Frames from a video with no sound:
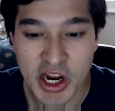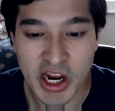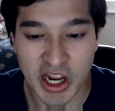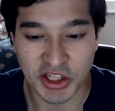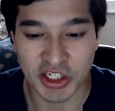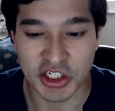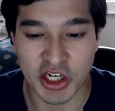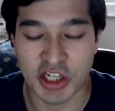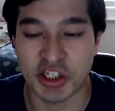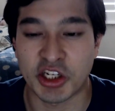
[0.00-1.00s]
and this
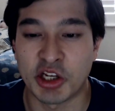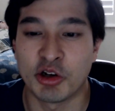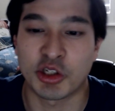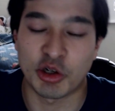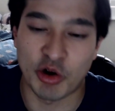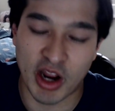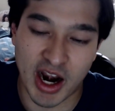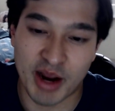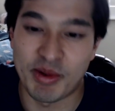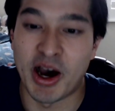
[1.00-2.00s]
causes Hiro to
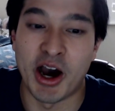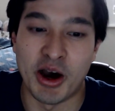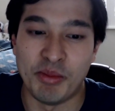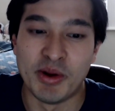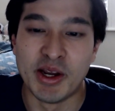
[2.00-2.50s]
grab um